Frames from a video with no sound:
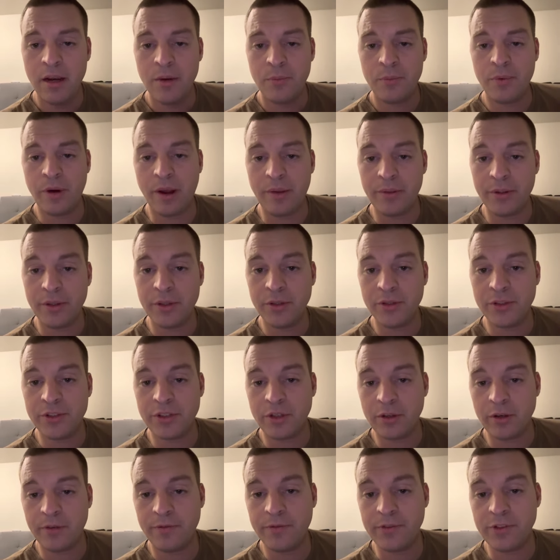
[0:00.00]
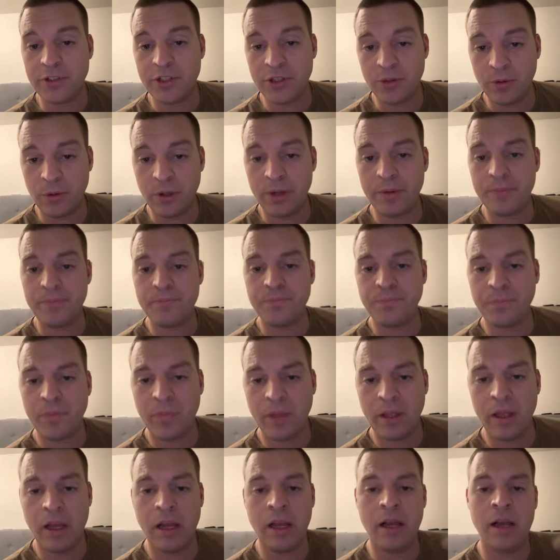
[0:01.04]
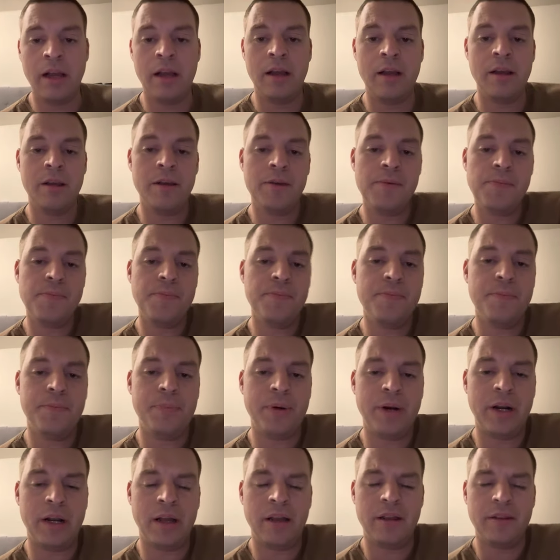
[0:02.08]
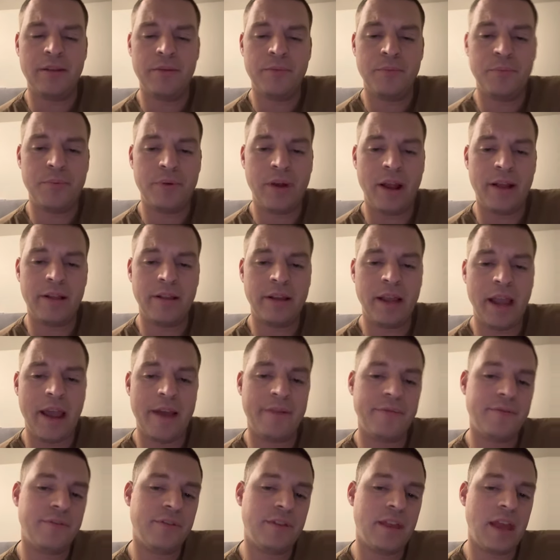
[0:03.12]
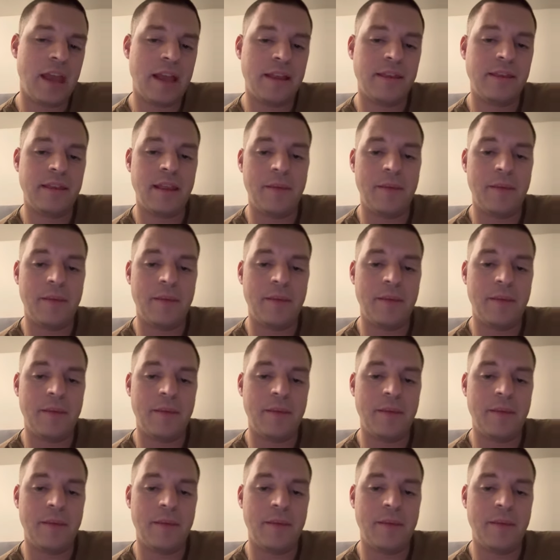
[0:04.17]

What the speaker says: Probably he'll start off at short, but probably after that,